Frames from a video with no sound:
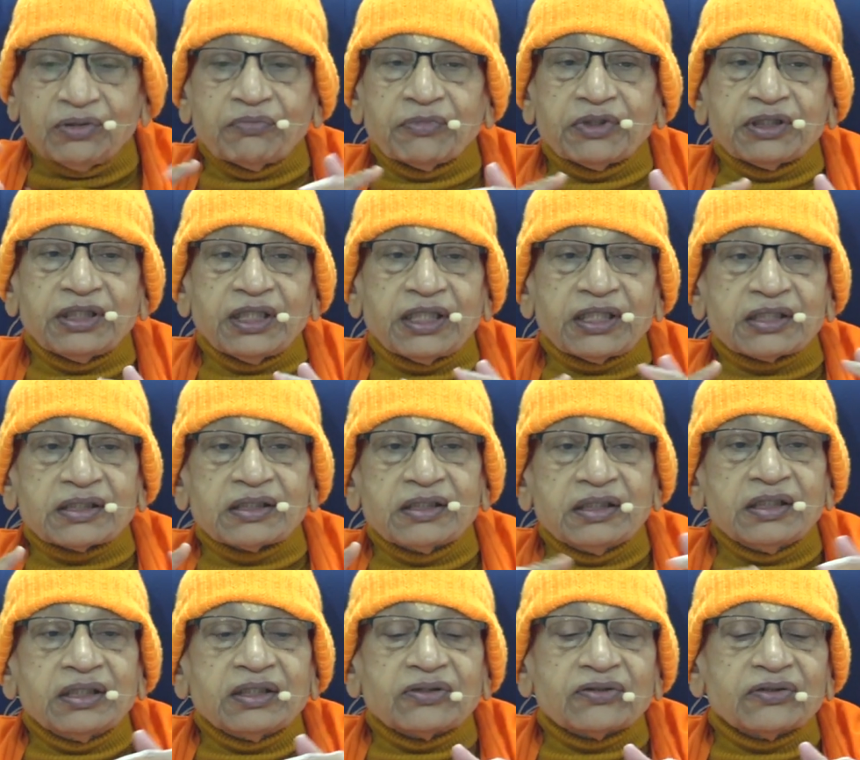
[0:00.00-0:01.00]
But that's
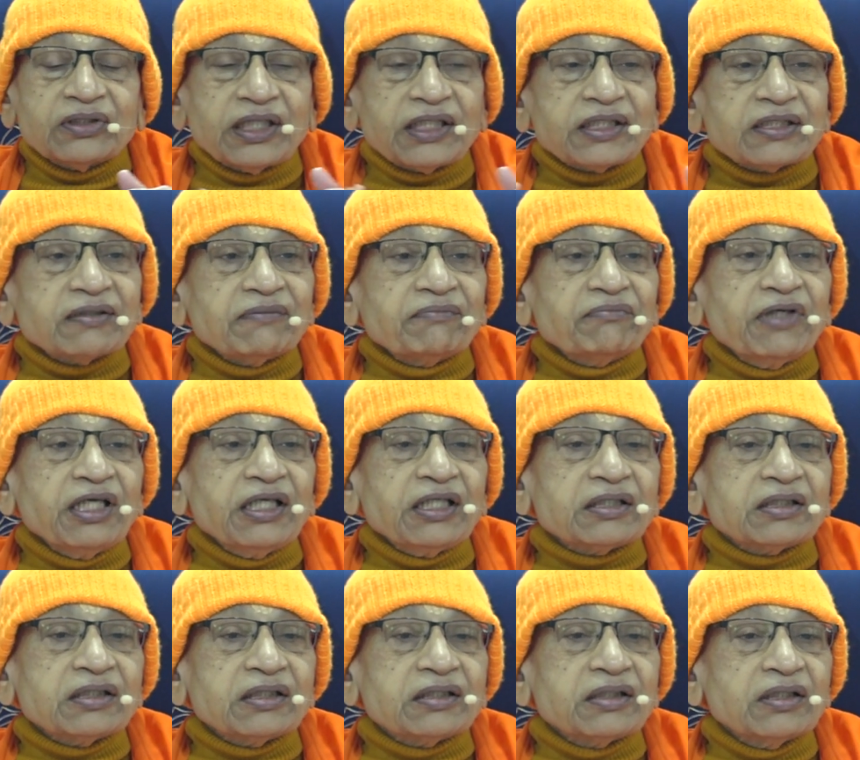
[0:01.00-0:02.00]
a
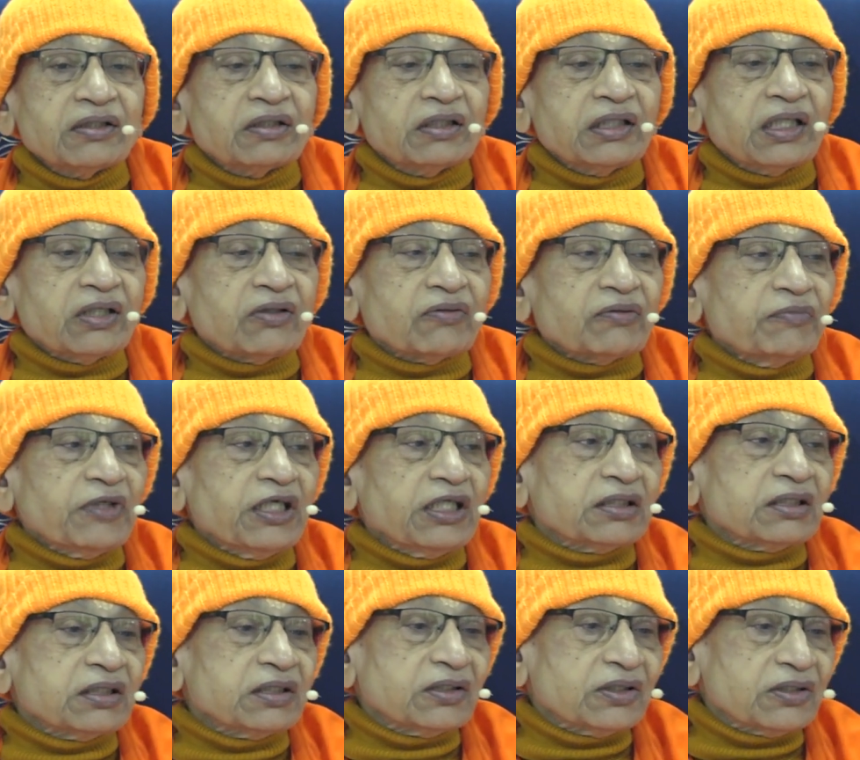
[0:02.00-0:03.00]
basis. That
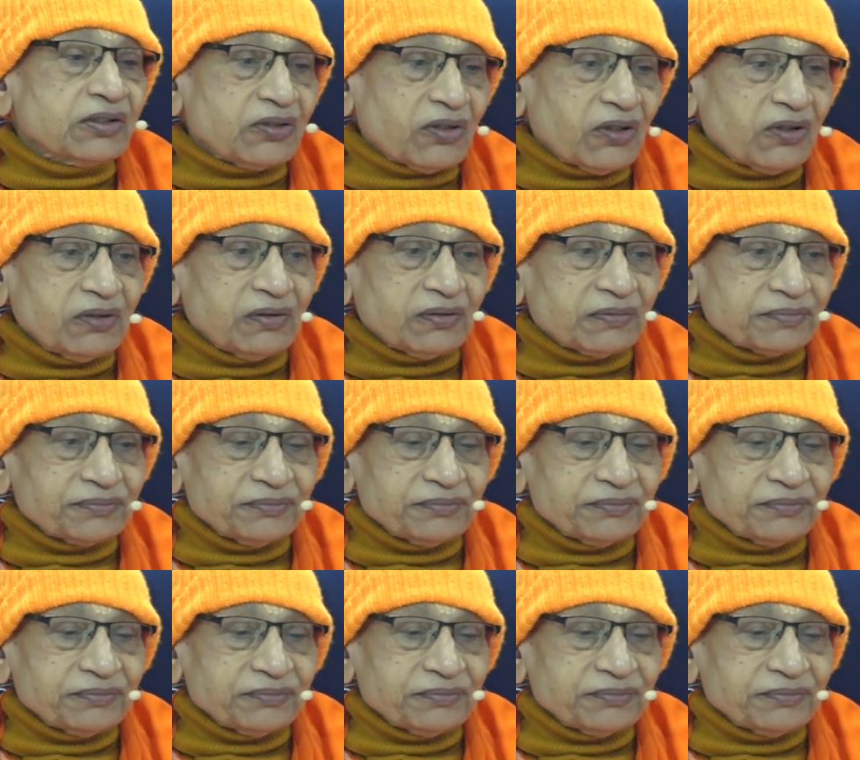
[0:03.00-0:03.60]
basis is wrong.